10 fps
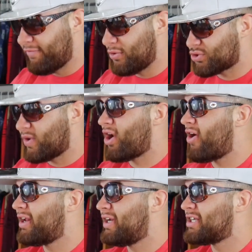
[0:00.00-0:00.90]
Full screen
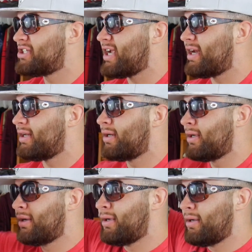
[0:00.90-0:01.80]
already initiated.
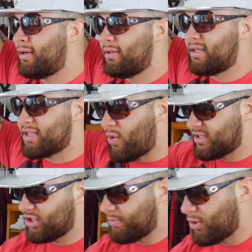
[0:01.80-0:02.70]
Let's go
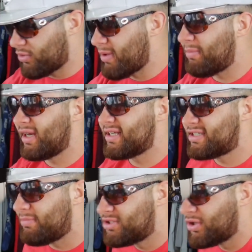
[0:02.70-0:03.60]
into the booth, baby. Let's
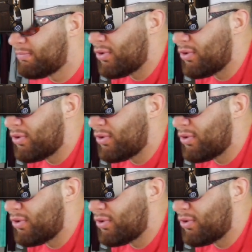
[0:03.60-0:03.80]
step into the